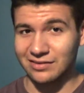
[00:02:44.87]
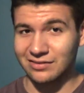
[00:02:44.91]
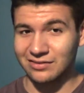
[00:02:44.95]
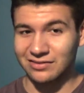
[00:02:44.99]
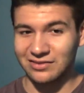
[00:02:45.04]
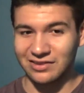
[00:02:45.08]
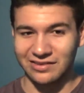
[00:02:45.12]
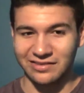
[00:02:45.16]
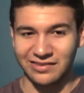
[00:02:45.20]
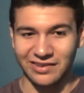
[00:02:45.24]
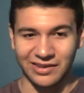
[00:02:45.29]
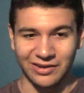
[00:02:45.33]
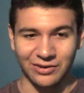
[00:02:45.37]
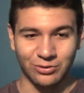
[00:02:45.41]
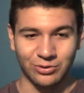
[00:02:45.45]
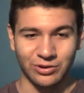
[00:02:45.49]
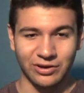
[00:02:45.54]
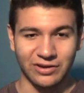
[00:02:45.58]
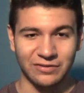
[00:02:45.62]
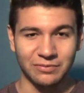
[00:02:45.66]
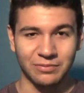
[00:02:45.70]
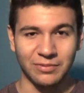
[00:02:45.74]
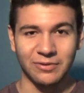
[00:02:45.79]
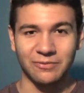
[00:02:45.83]
just
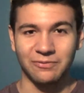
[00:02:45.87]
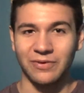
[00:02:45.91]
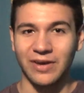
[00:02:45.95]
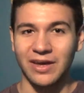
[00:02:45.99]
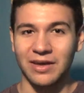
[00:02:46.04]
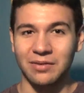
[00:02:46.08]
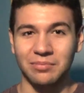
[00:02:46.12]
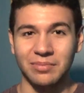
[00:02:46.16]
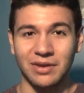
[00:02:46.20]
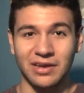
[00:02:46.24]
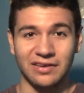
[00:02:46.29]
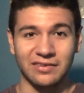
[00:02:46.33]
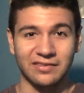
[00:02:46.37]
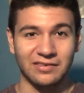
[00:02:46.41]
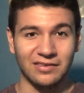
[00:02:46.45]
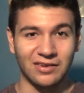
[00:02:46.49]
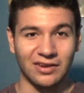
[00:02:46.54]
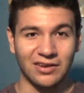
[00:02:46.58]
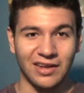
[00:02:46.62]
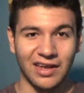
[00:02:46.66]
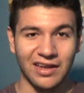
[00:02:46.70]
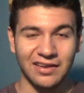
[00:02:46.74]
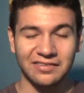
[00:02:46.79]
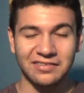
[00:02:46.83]
increase my fan base and
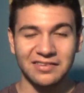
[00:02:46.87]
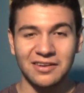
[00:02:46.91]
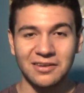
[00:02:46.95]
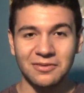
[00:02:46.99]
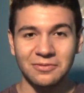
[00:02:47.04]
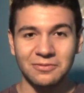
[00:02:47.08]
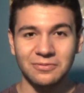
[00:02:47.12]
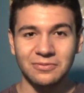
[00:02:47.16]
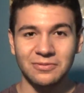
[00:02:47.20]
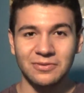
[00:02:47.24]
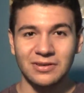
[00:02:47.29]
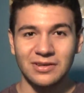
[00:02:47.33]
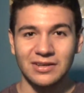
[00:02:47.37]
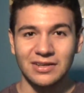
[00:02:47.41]
all that stuff,